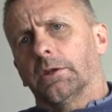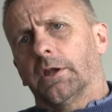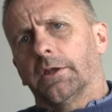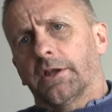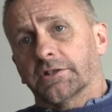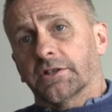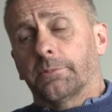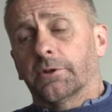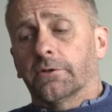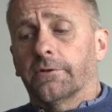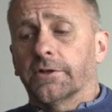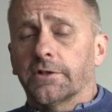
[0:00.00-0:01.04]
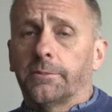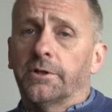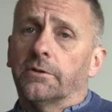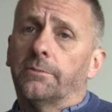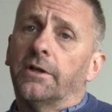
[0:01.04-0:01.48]
Yeah, that's some of the reason. I
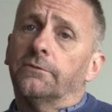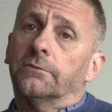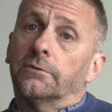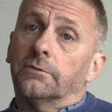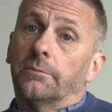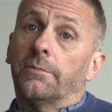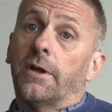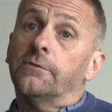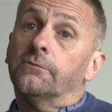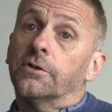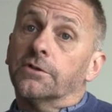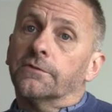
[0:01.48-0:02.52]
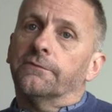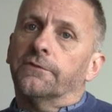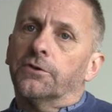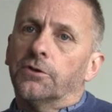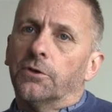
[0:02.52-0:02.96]
mean, the main reason
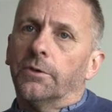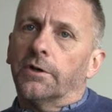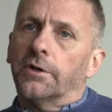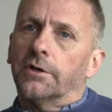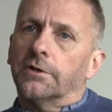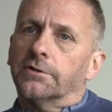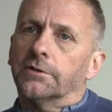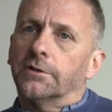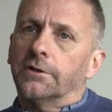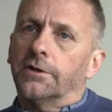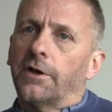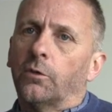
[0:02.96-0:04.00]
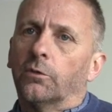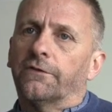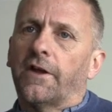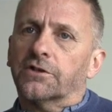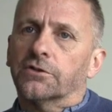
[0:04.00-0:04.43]
for doing it is in an
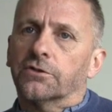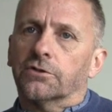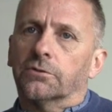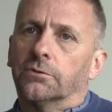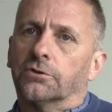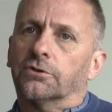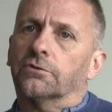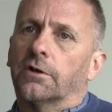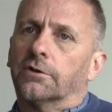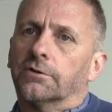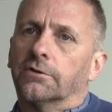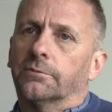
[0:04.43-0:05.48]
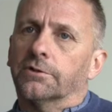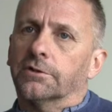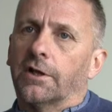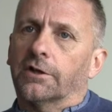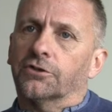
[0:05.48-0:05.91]
old-fashioned sort of structure, which
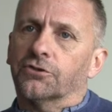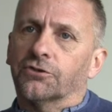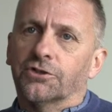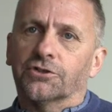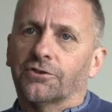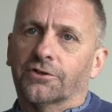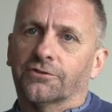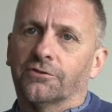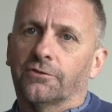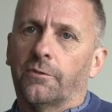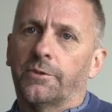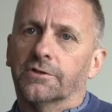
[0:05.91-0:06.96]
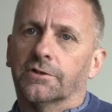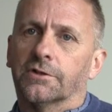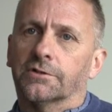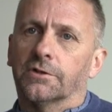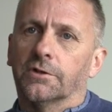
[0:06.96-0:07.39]
is like a tree structure of a
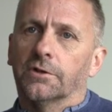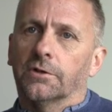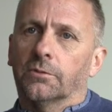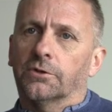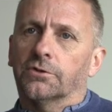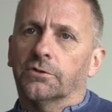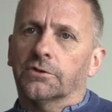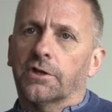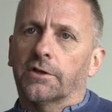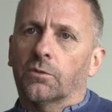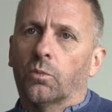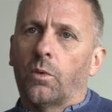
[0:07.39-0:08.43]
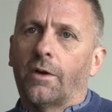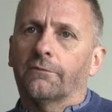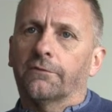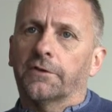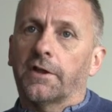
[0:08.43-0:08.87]
business. Once you take
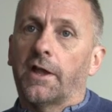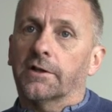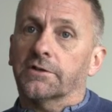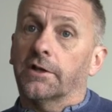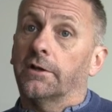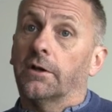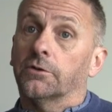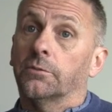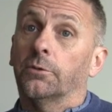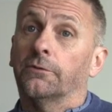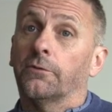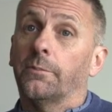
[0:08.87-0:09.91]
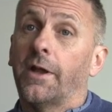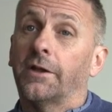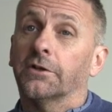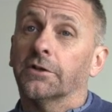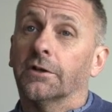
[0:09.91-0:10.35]
one thing out, say like you move a
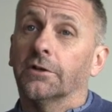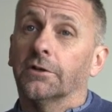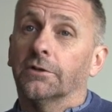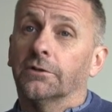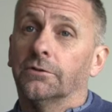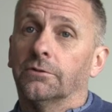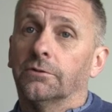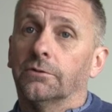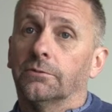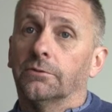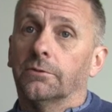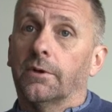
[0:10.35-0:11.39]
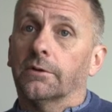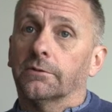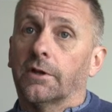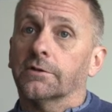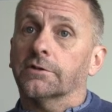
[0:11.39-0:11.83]
manager, you
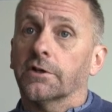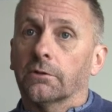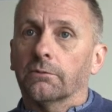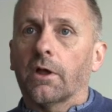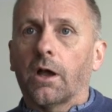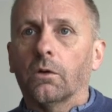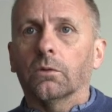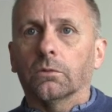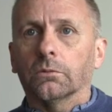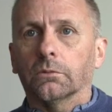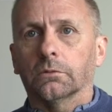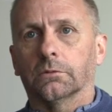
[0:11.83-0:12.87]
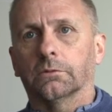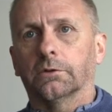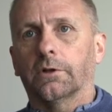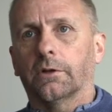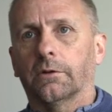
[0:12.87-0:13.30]
unsettle the whole,
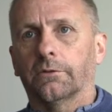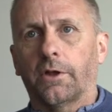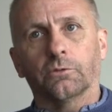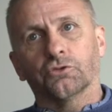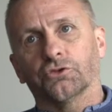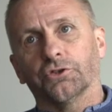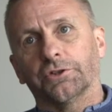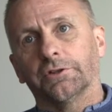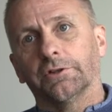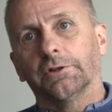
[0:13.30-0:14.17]
you know, the whole tree.